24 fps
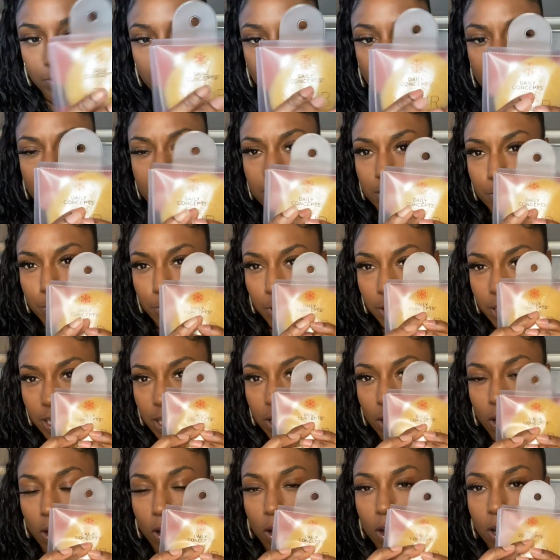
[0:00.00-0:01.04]
It's pretty
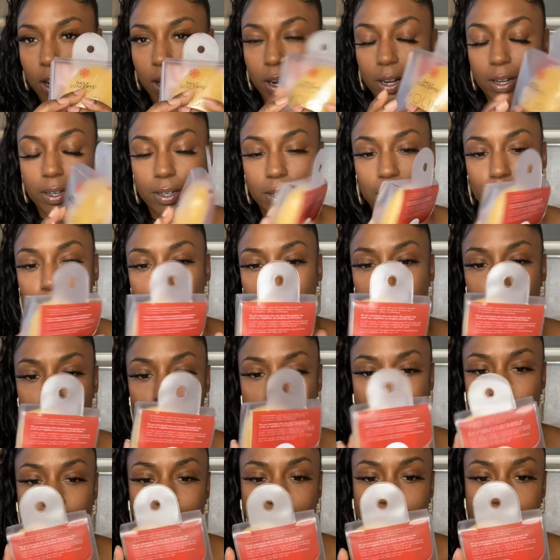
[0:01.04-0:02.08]
hard. I wonder
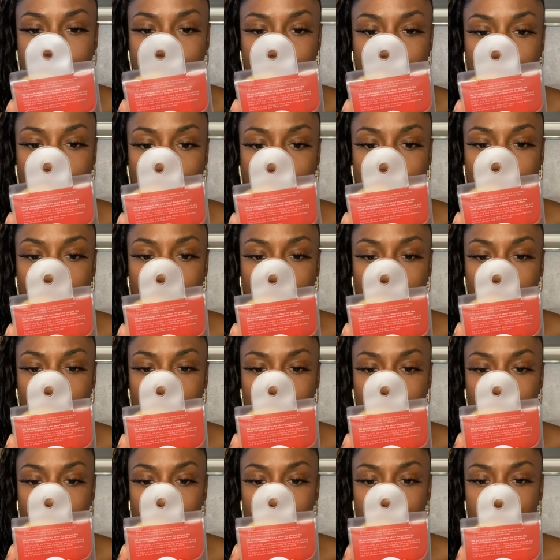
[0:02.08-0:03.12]
if like
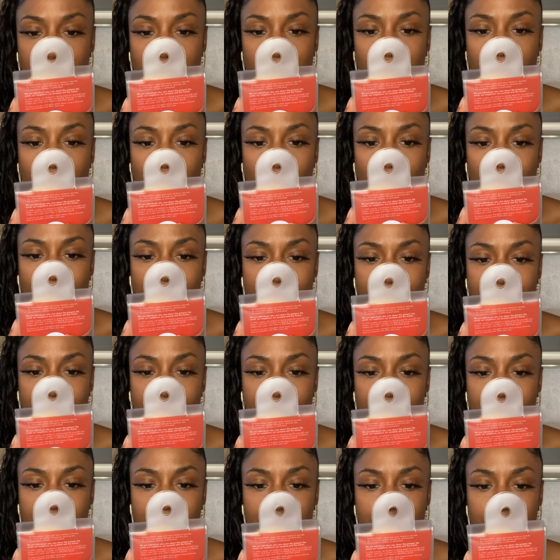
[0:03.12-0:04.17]
when you wet
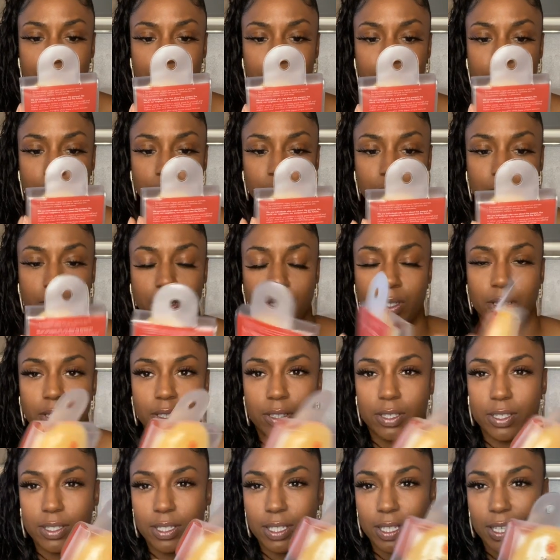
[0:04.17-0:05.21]
it,
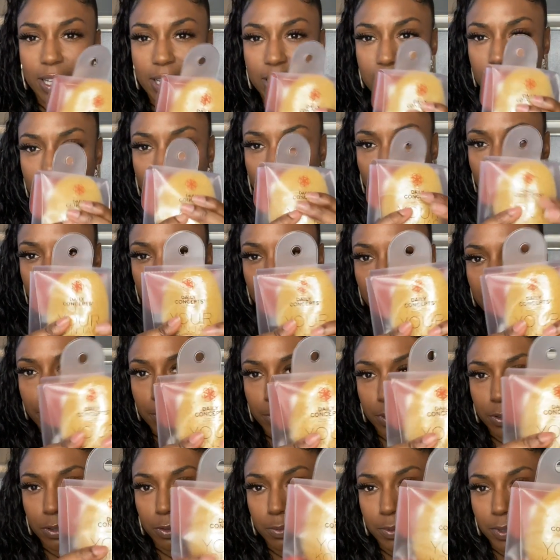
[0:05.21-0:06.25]
does it like soften up a
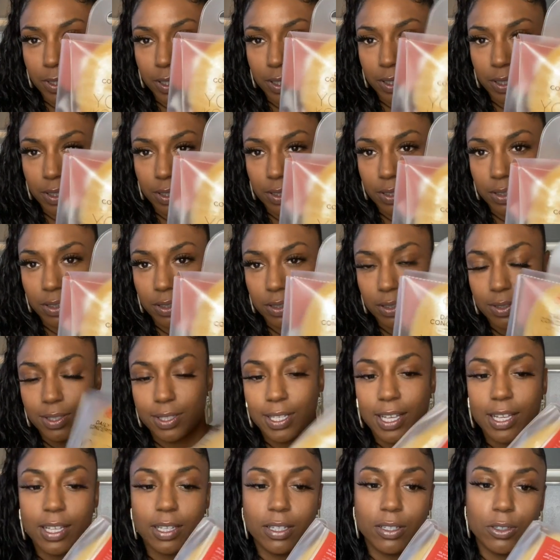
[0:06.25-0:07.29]
little bit? It's
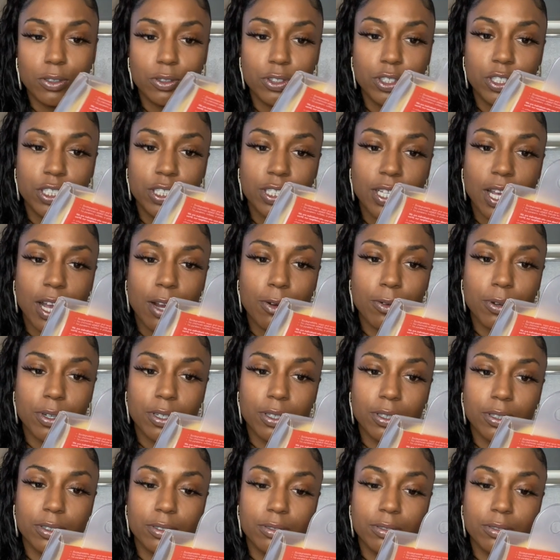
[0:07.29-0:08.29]
like a little shower